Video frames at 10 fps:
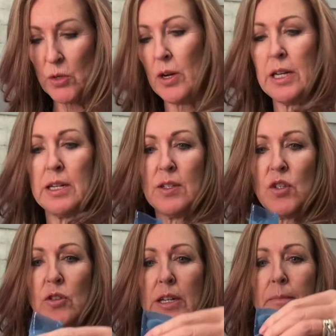to our
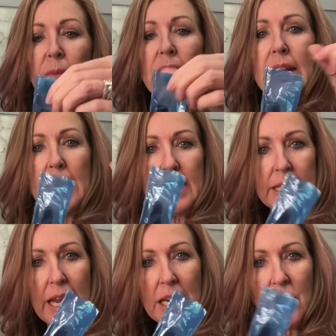industry.
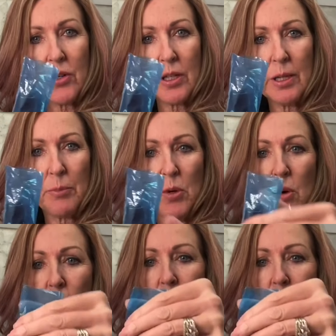Take your clipboard